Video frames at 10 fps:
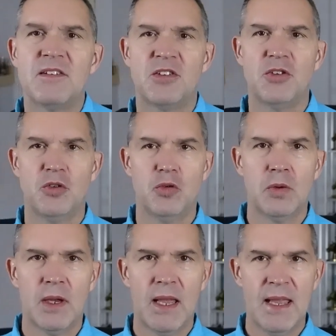2,
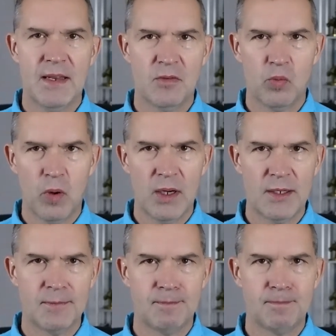and
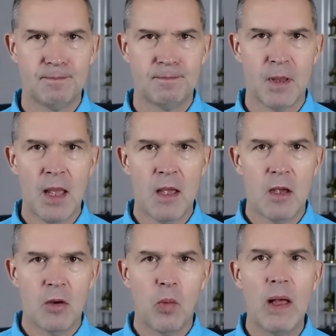1.
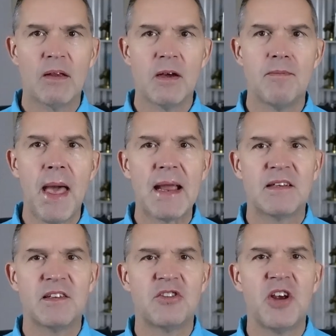Welcome back
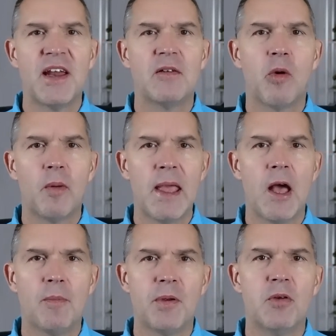to the channel where we
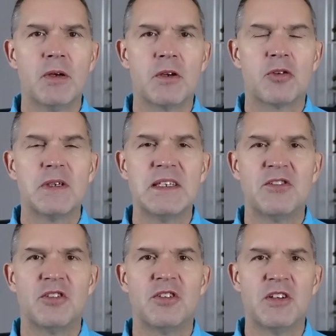help you
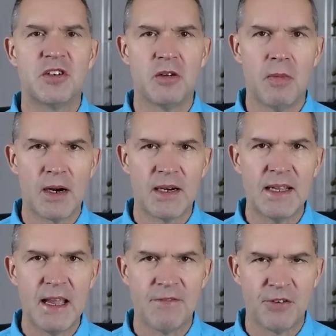increase your digital
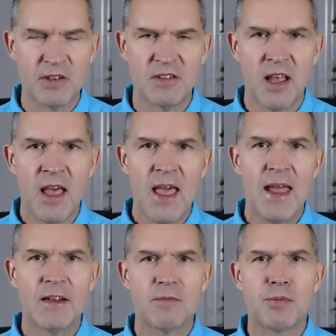marketing efforts
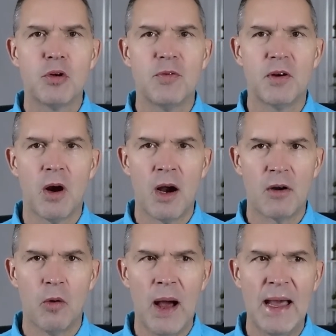and improve your
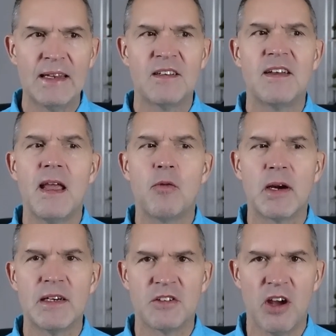ROI. Today
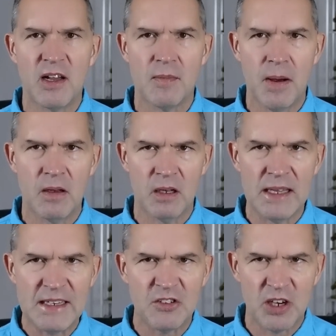we're going to talk about
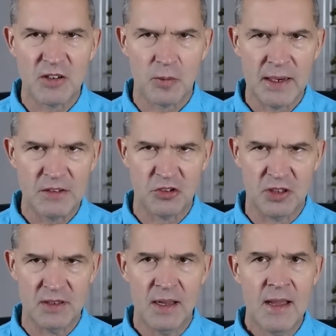lead
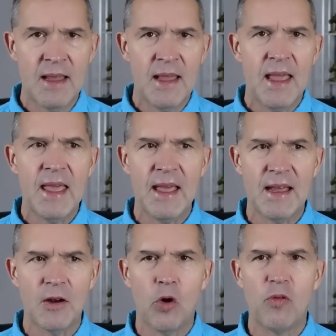generation
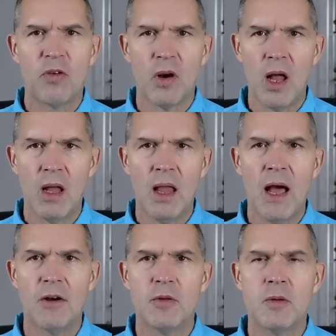and overall
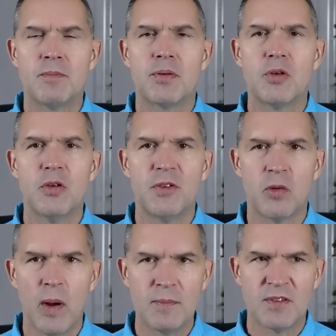how to improve
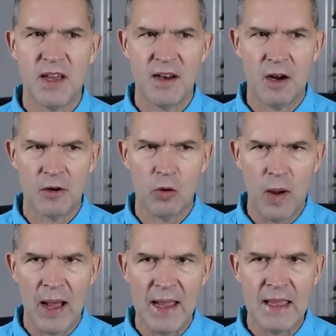your website
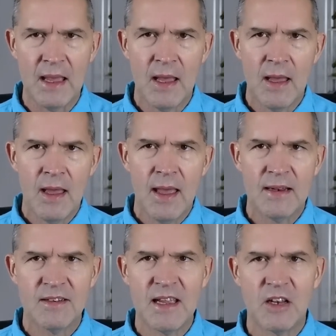ROI
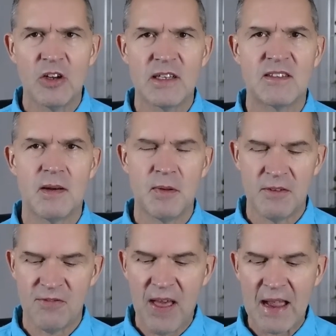and take a look at some of
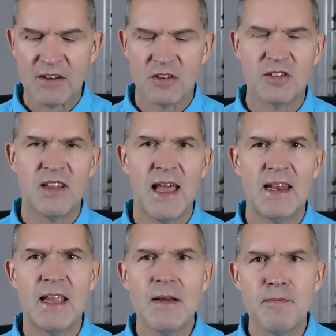the factors
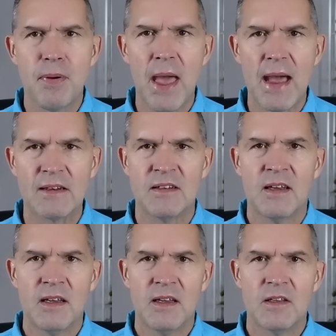that impact
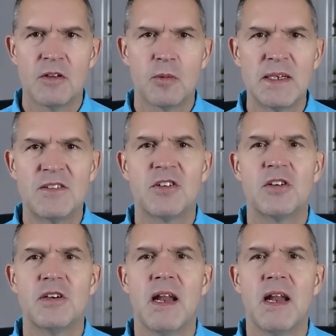the return